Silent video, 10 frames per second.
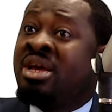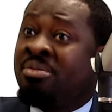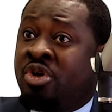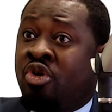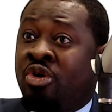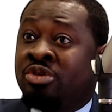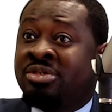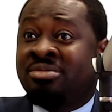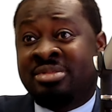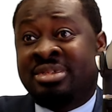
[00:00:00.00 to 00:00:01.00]
Because
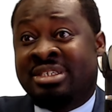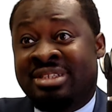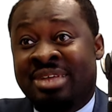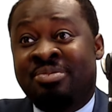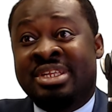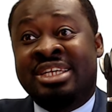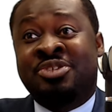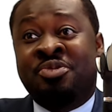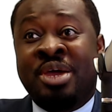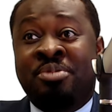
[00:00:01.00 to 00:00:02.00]
let me just
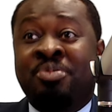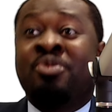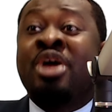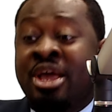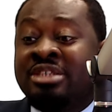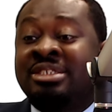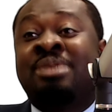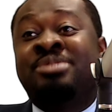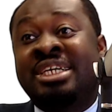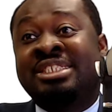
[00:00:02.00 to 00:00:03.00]
remind people,
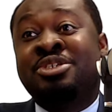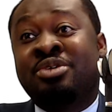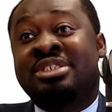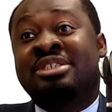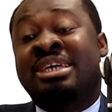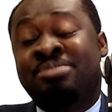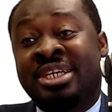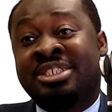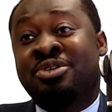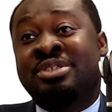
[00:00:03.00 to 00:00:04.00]
subjecting
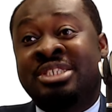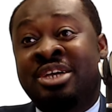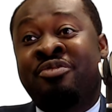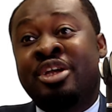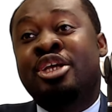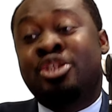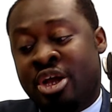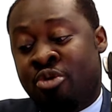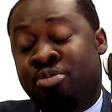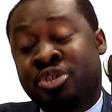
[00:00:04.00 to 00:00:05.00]
yourself
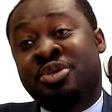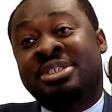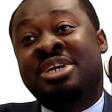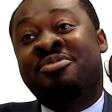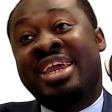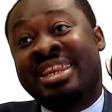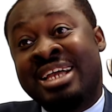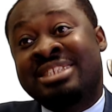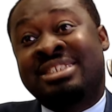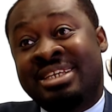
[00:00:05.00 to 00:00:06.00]
or putting yourself in
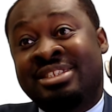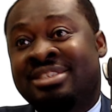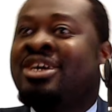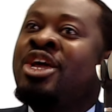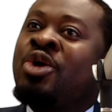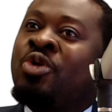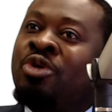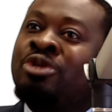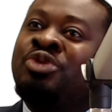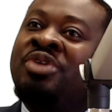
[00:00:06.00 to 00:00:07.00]
that state could
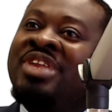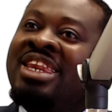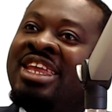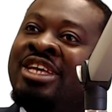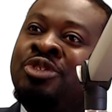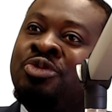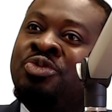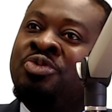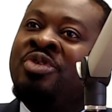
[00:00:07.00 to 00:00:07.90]
also even lead to